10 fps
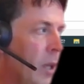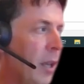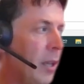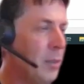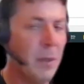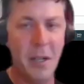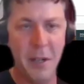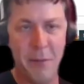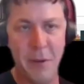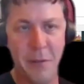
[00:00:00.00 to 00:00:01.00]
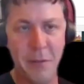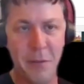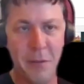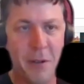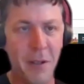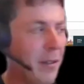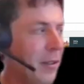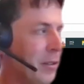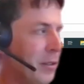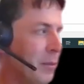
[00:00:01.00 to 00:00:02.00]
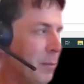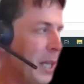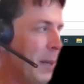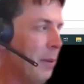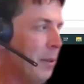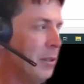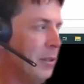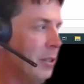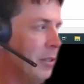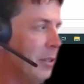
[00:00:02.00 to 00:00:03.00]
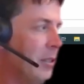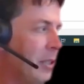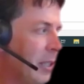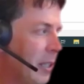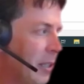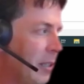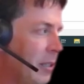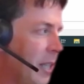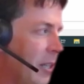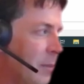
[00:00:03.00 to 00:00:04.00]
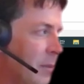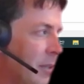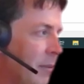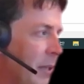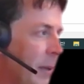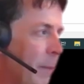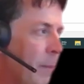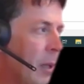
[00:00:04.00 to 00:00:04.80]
It's been clever enough to figure out this is Minneapolis, so it's added some stuff in there.